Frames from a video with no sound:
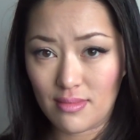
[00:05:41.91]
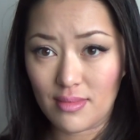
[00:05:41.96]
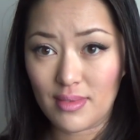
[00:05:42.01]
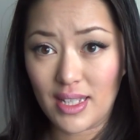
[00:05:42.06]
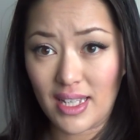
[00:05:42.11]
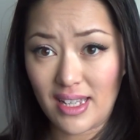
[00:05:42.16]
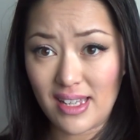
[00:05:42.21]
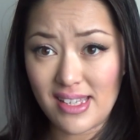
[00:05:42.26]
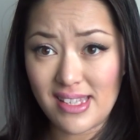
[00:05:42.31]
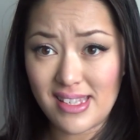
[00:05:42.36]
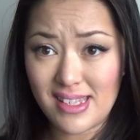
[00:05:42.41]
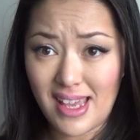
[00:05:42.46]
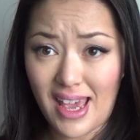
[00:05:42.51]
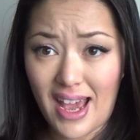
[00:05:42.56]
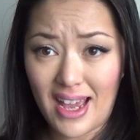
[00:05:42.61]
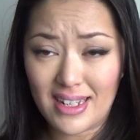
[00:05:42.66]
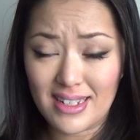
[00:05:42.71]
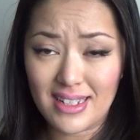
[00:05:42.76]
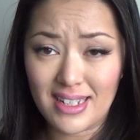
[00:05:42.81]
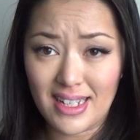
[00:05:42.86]
like a
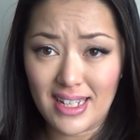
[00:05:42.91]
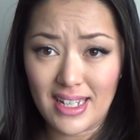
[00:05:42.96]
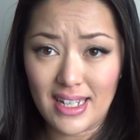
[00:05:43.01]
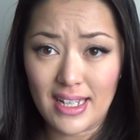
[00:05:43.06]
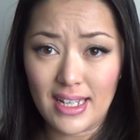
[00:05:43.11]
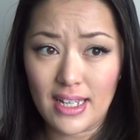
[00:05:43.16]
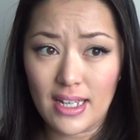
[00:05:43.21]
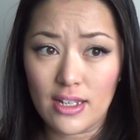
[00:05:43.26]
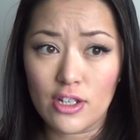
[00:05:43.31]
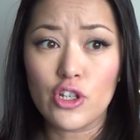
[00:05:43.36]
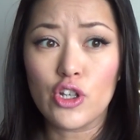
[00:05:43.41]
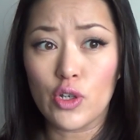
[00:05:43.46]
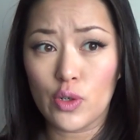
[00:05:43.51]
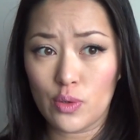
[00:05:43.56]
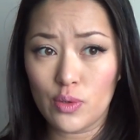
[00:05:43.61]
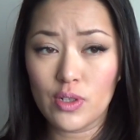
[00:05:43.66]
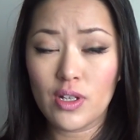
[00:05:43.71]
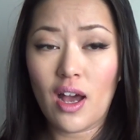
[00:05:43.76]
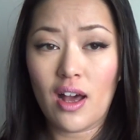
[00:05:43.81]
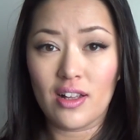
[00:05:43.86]
satiny
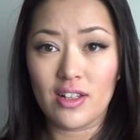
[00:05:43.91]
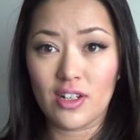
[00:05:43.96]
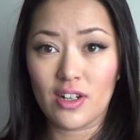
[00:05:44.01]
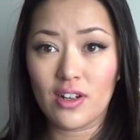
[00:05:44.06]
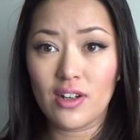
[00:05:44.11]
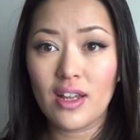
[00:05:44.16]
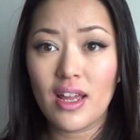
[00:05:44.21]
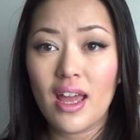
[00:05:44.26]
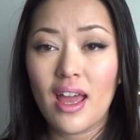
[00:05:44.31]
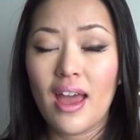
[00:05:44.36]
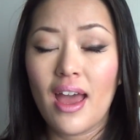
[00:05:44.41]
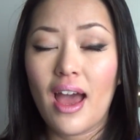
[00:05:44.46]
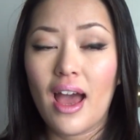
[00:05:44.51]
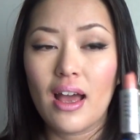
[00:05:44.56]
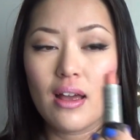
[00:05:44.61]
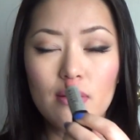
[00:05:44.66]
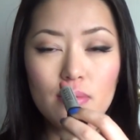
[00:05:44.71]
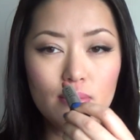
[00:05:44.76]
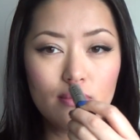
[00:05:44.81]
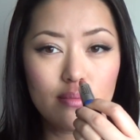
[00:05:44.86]
nude color.
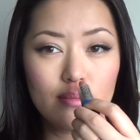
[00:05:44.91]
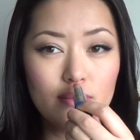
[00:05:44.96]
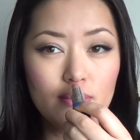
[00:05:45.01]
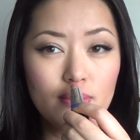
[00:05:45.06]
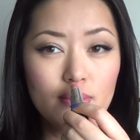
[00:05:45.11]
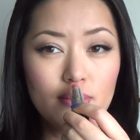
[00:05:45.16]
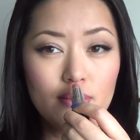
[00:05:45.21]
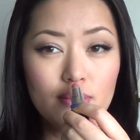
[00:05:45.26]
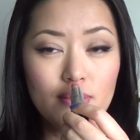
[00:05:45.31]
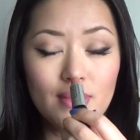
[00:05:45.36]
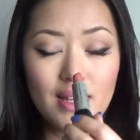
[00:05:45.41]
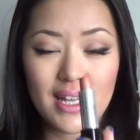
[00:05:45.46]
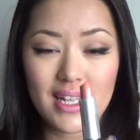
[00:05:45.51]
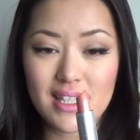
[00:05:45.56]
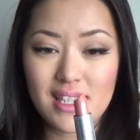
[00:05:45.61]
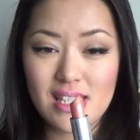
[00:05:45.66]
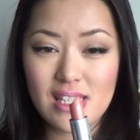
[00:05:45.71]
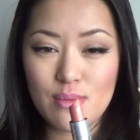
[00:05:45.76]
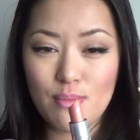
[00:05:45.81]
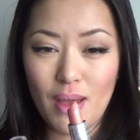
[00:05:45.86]

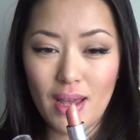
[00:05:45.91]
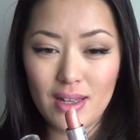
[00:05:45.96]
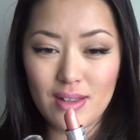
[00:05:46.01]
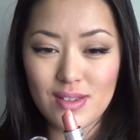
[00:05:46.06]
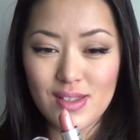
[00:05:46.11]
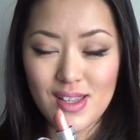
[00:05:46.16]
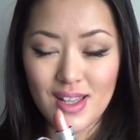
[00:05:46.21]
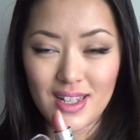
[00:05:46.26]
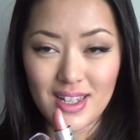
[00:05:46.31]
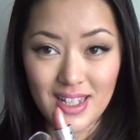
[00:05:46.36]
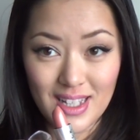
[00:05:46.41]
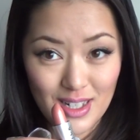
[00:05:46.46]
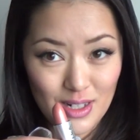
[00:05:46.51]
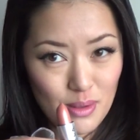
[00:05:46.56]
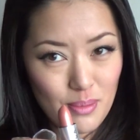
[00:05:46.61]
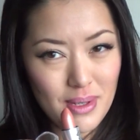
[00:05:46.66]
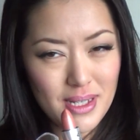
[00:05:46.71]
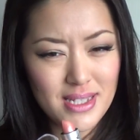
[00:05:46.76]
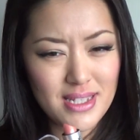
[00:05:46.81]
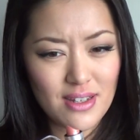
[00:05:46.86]
It smells a
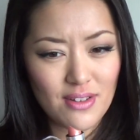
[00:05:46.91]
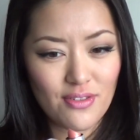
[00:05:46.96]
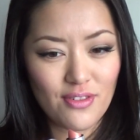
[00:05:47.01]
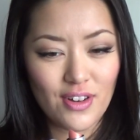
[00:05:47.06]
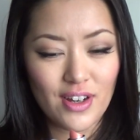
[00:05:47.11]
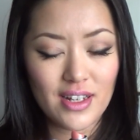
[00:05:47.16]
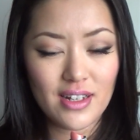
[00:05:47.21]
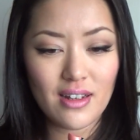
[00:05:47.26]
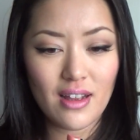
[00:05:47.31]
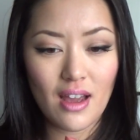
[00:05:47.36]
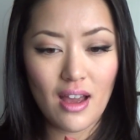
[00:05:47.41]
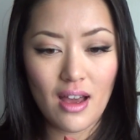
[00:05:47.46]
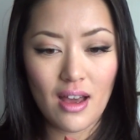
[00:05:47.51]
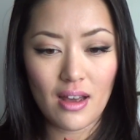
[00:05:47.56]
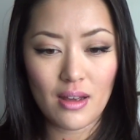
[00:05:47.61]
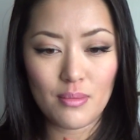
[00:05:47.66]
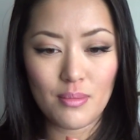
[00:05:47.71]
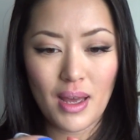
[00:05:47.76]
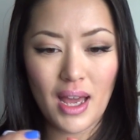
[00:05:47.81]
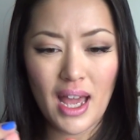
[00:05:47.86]
little bit different.
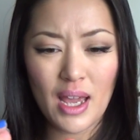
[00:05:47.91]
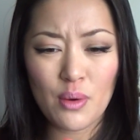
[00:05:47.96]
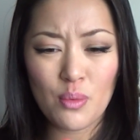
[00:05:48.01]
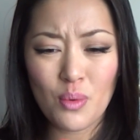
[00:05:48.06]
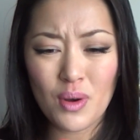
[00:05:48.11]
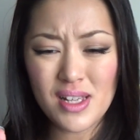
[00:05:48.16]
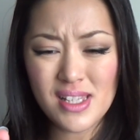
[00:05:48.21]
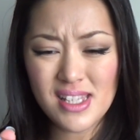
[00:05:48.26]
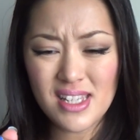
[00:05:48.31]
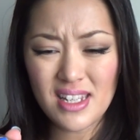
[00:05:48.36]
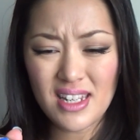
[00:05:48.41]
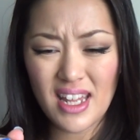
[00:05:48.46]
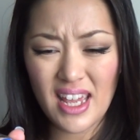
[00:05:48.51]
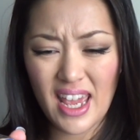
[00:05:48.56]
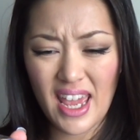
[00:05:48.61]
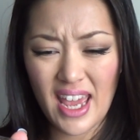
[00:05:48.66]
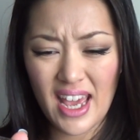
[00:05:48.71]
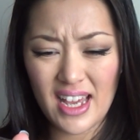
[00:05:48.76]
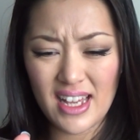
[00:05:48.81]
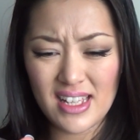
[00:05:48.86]
I wasn't
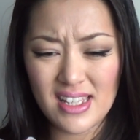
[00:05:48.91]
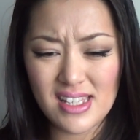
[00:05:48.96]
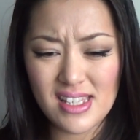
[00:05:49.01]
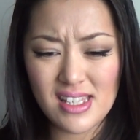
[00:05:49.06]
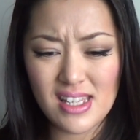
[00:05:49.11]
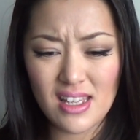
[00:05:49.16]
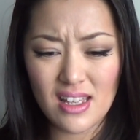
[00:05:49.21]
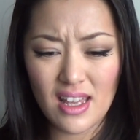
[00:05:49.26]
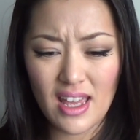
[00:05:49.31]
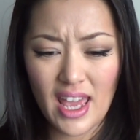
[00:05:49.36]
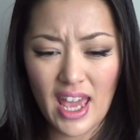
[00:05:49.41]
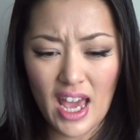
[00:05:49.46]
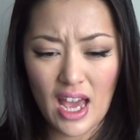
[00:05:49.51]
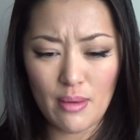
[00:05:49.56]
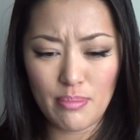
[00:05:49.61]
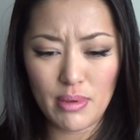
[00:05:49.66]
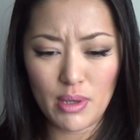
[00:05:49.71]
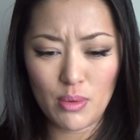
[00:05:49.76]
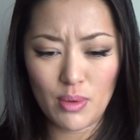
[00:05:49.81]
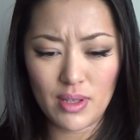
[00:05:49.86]
as
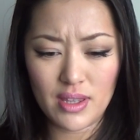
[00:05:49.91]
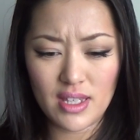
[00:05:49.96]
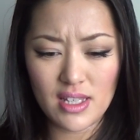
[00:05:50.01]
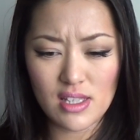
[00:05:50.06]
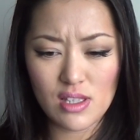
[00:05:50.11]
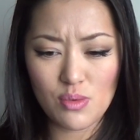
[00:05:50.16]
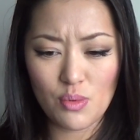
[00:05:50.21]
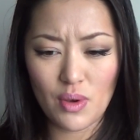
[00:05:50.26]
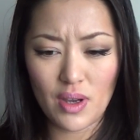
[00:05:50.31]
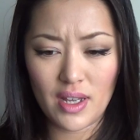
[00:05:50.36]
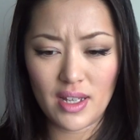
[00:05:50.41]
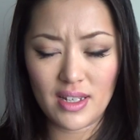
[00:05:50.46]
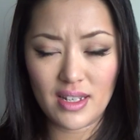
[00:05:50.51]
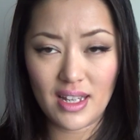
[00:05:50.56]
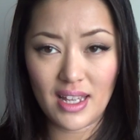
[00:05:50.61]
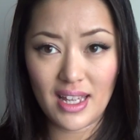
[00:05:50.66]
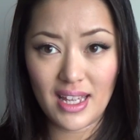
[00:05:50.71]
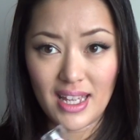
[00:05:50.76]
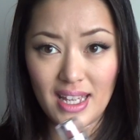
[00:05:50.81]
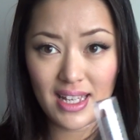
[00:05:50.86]
happy with this
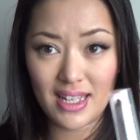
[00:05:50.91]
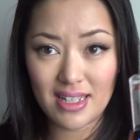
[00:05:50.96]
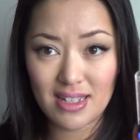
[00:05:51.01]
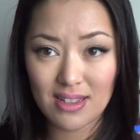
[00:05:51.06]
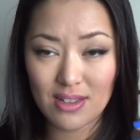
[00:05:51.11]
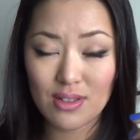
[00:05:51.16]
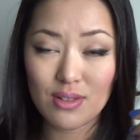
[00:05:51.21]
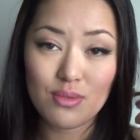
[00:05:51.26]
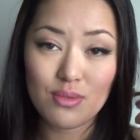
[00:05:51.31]
one. It